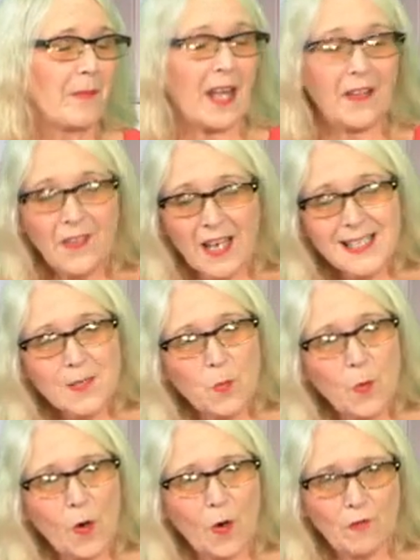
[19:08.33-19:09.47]
that's
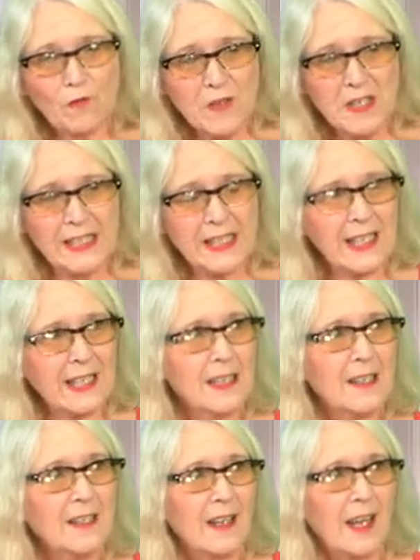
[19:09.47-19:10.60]
what really
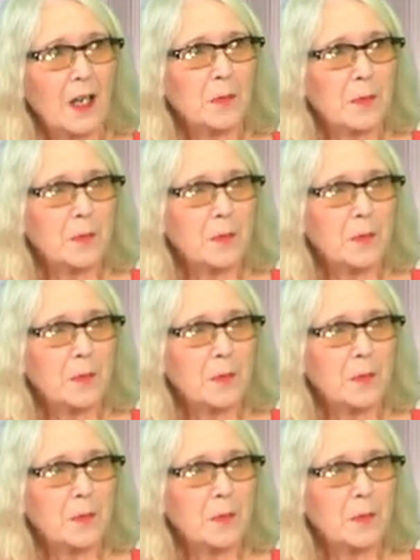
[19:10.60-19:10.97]
helped